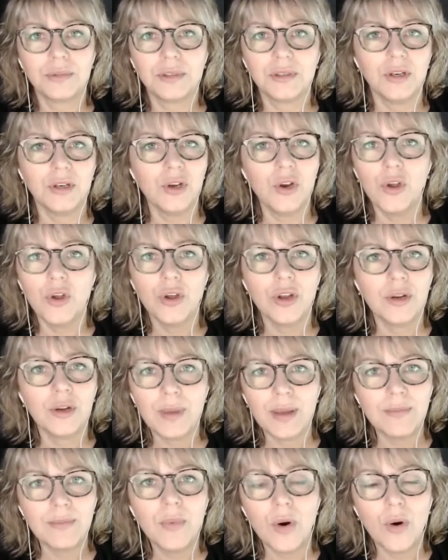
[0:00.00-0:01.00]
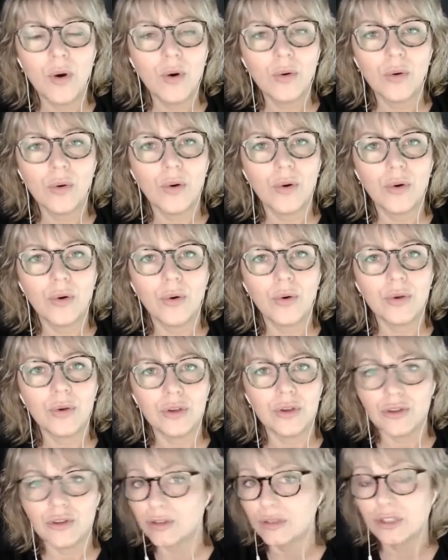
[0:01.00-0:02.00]
learn a bit more, or
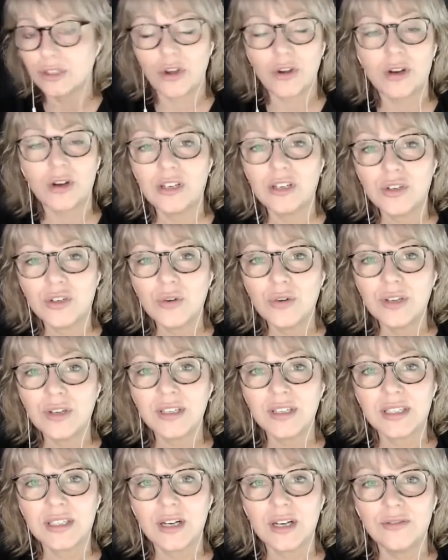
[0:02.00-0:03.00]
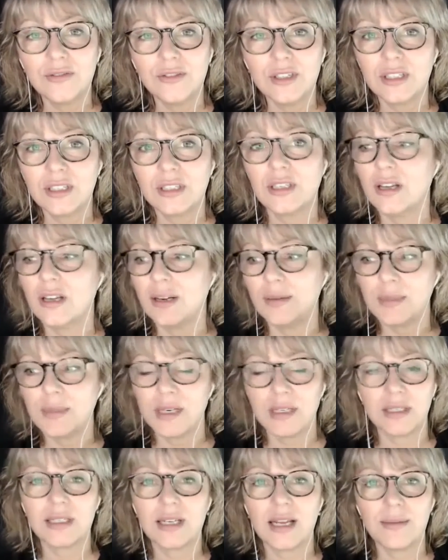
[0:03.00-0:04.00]
you just totally taught yourself and decide, I'm
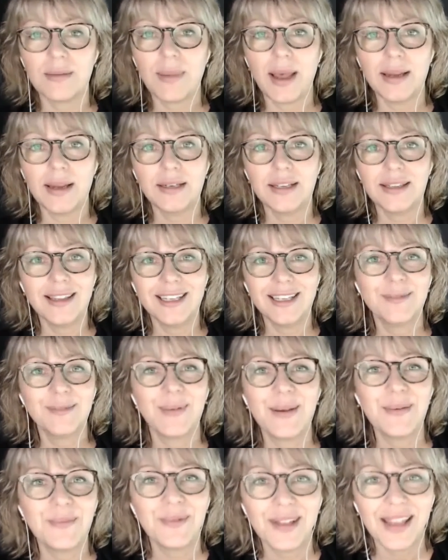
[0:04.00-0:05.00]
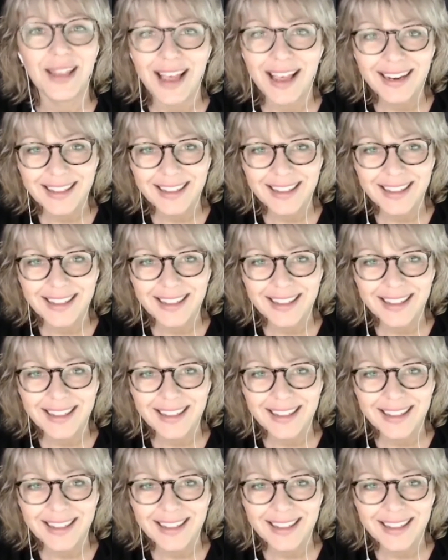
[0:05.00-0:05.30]
going to start painting these people? How did